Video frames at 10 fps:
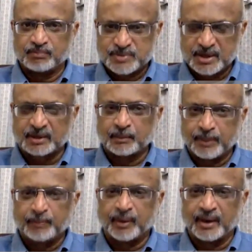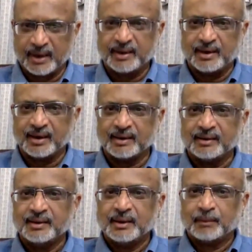certain people in India
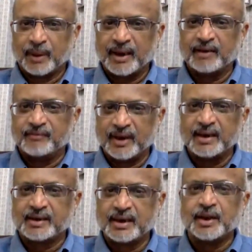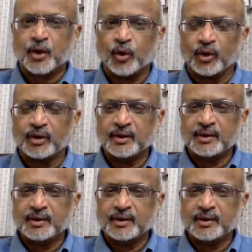played a very key role